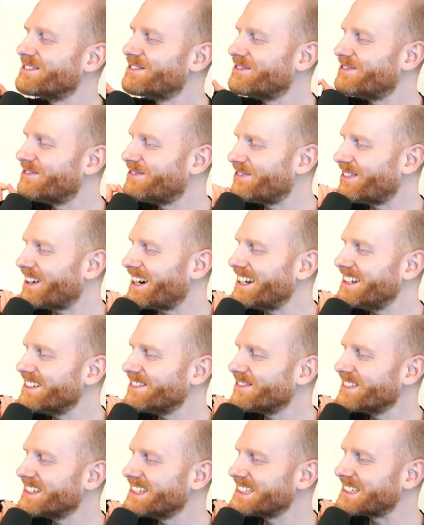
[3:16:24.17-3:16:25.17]
5
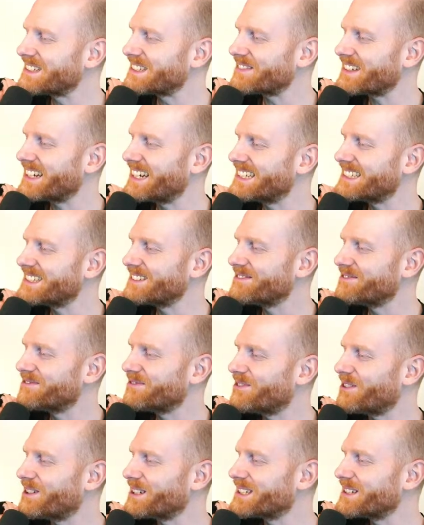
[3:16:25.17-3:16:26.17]
minutes of ads and
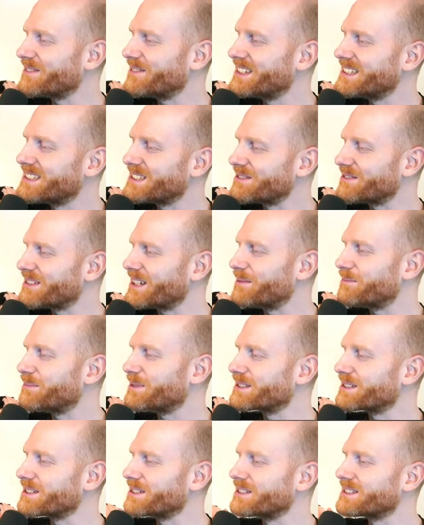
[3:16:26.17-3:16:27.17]
40 minutes of
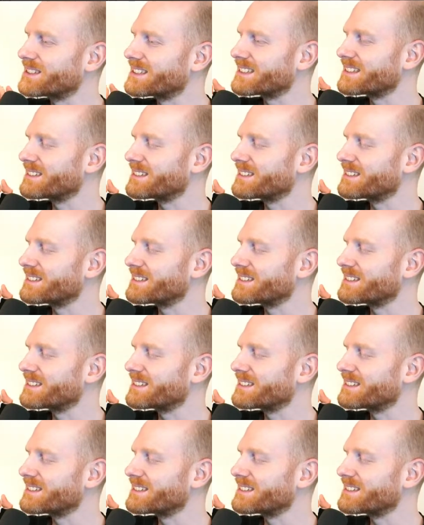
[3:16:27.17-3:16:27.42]
episodes.